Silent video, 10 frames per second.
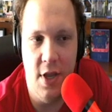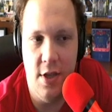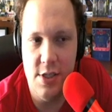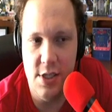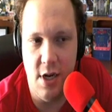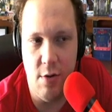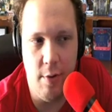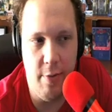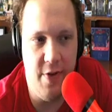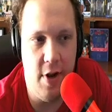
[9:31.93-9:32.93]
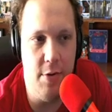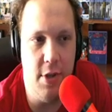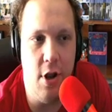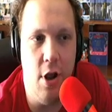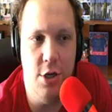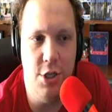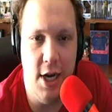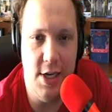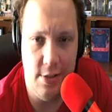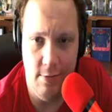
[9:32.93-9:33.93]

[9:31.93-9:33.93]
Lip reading: See, now what we've done with the contrast